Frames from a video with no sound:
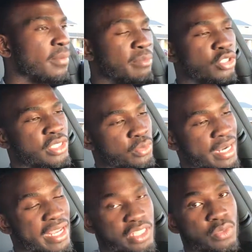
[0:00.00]
I'm sure
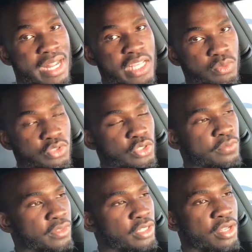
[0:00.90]
this one has one
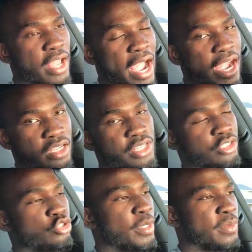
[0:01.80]
too for the
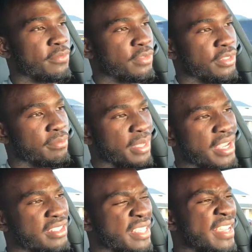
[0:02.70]
higher end trims, but for the
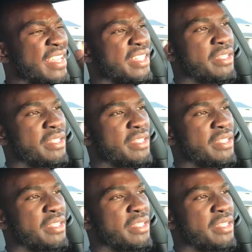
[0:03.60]
base,